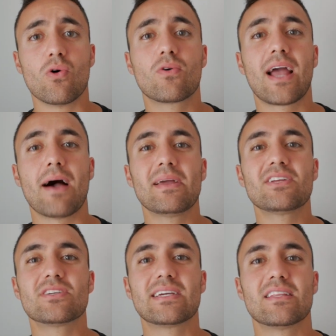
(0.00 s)
or coming
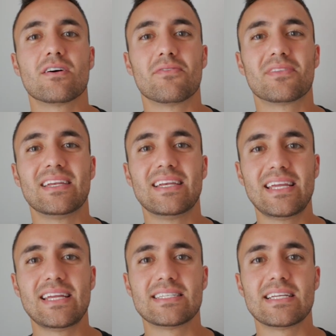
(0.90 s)
together of the
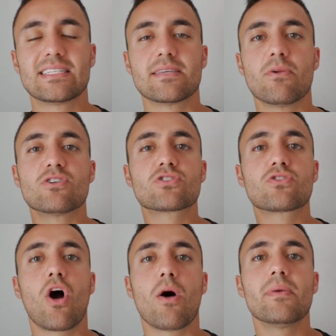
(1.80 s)
knees, is the most
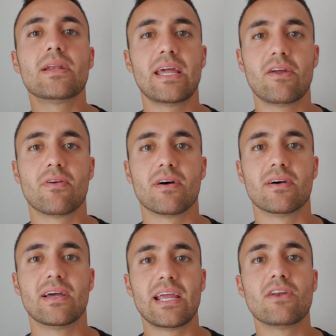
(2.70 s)
common
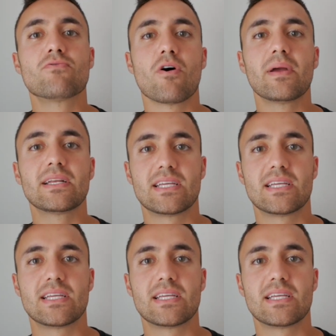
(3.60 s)
error in rowing